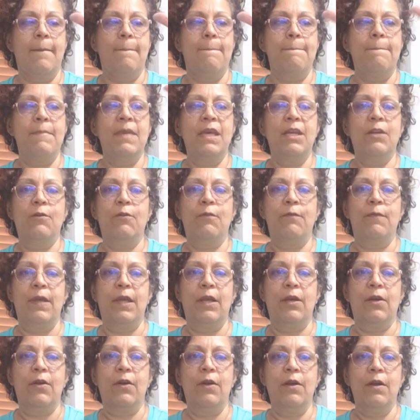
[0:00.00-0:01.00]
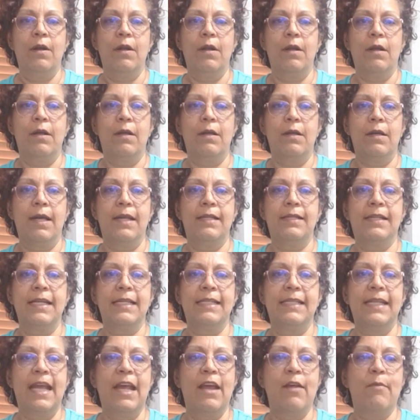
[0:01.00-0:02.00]
Middle finger. As I
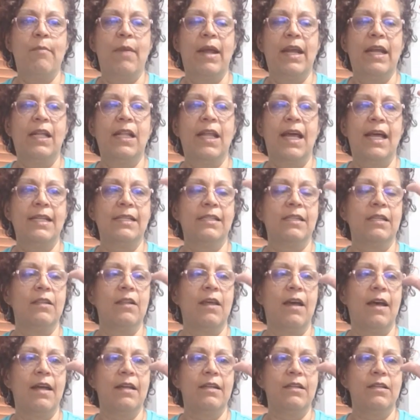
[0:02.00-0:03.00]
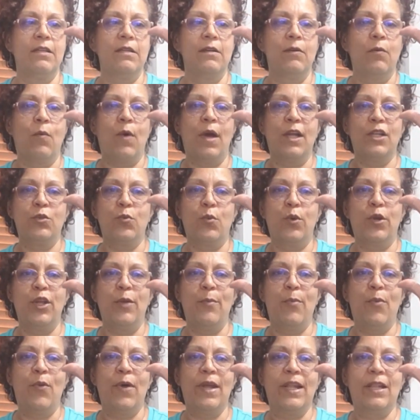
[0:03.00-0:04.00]
say in my class a lot, watch where
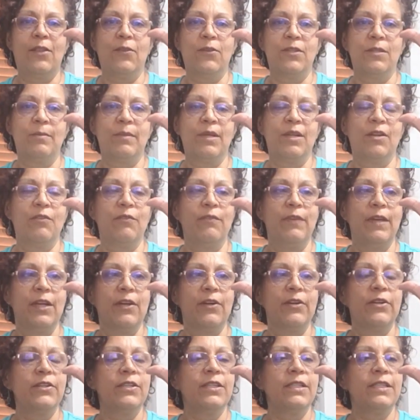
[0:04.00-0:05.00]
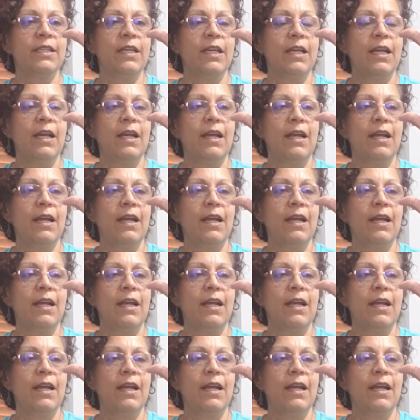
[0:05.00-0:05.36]
you point those middle fingers.